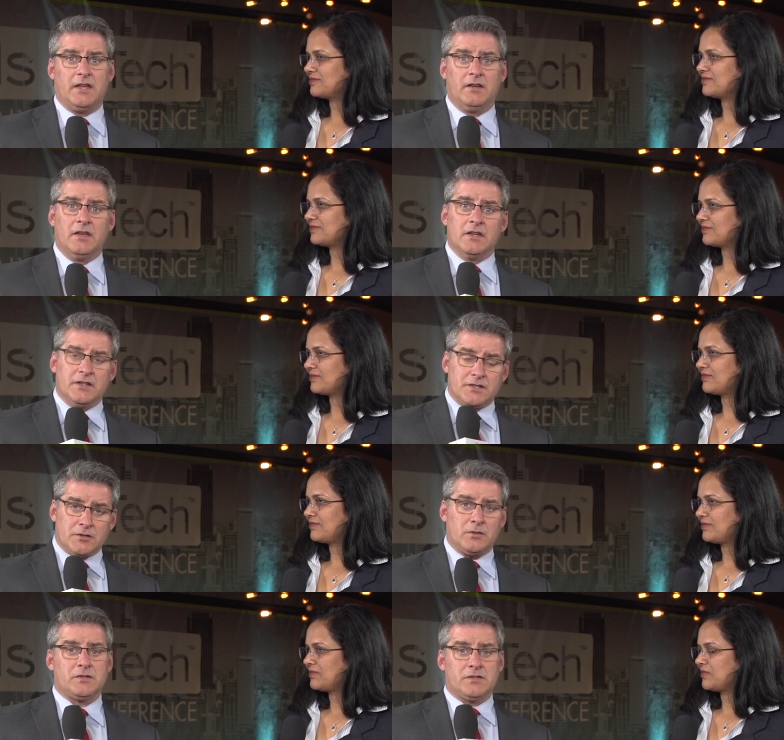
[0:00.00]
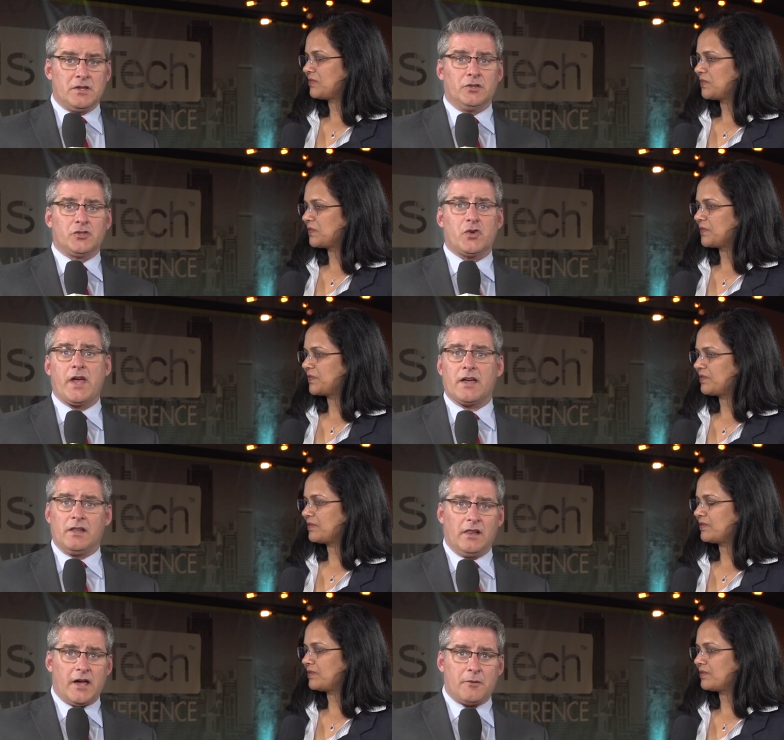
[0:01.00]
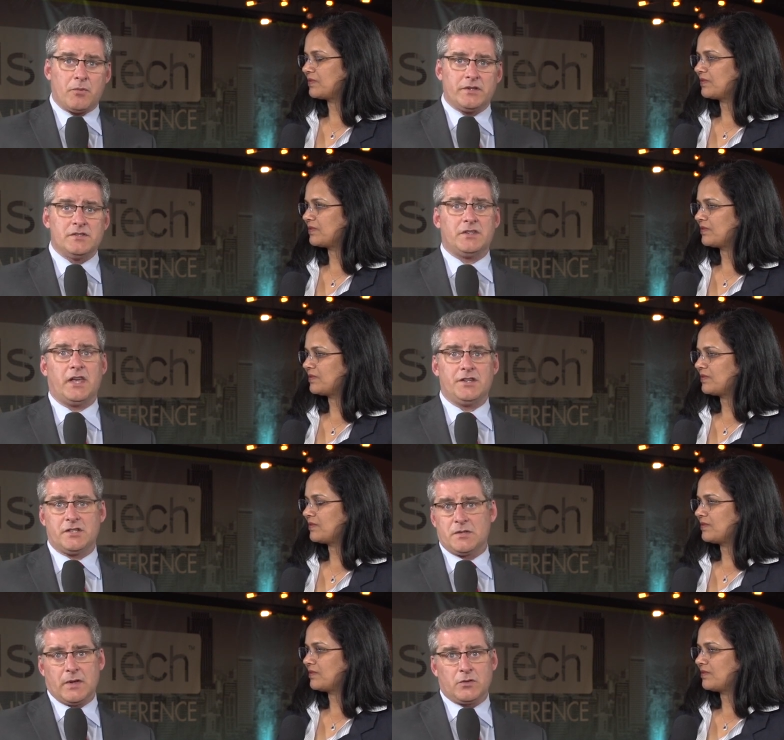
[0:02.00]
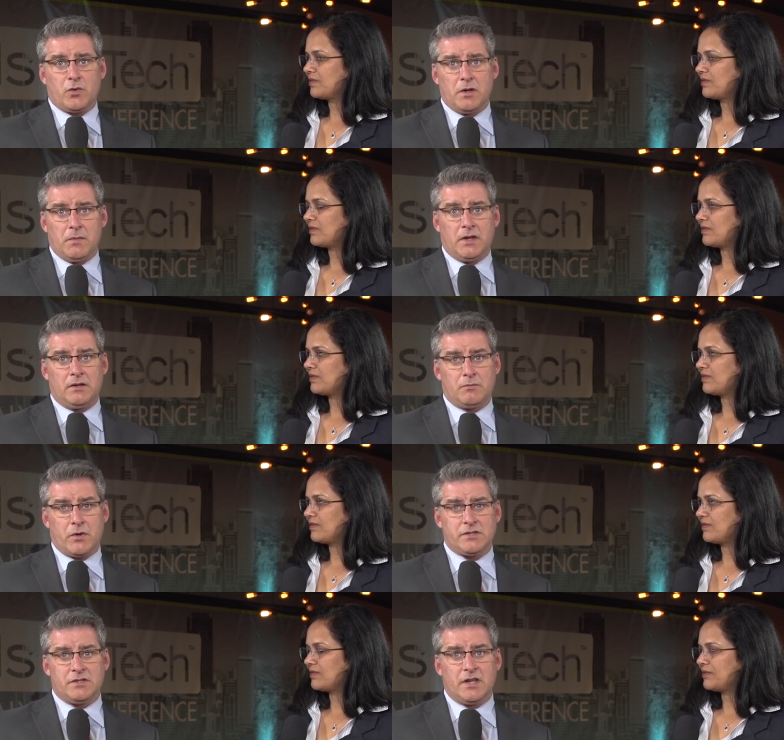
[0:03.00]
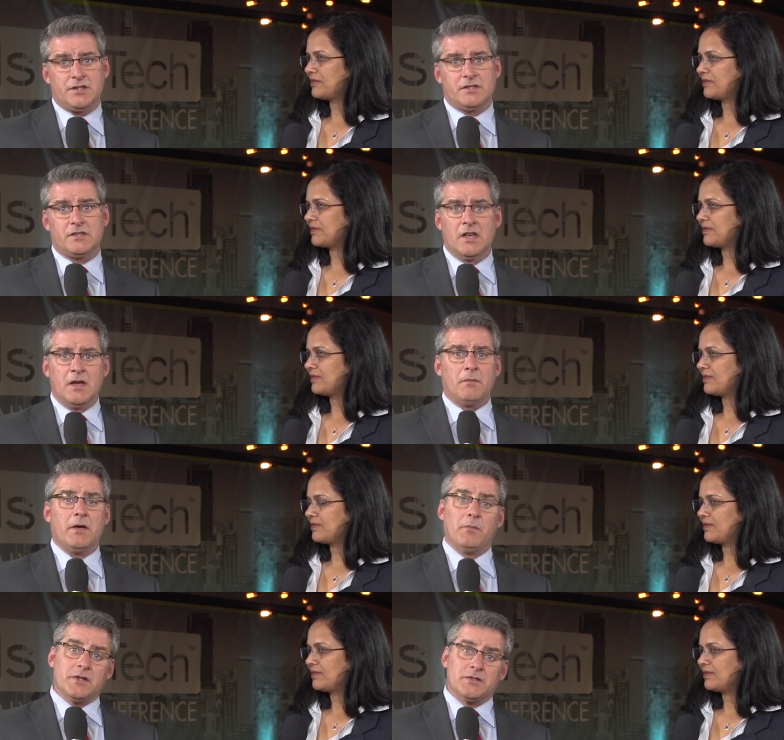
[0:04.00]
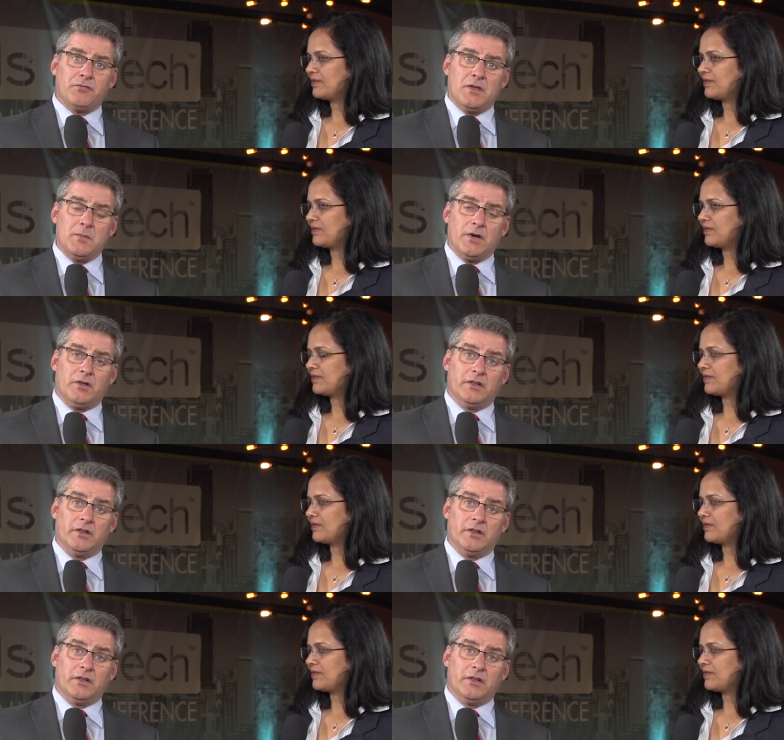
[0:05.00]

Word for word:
Speaker 1: and it's just a single track, a lot of presentations, about 20-minute presentations by a bunch of female